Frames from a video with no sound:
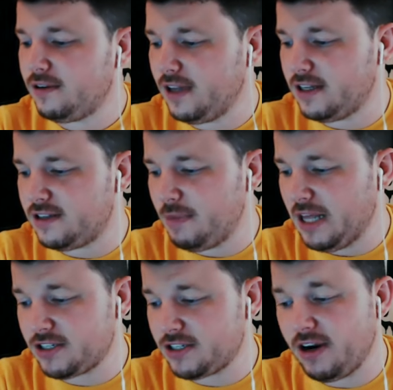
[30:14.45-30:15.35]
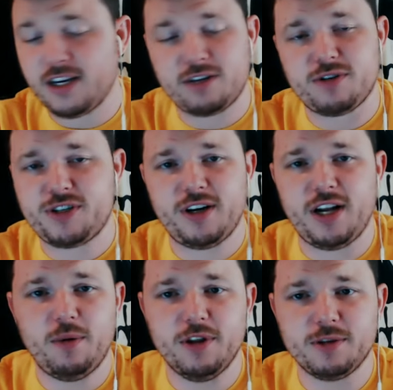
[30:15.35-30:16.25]
That's great. Thanks for sharing
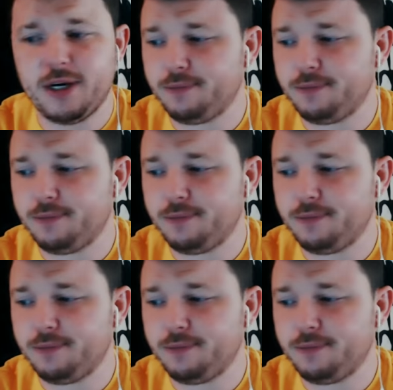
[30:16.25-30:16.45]
that with us, man.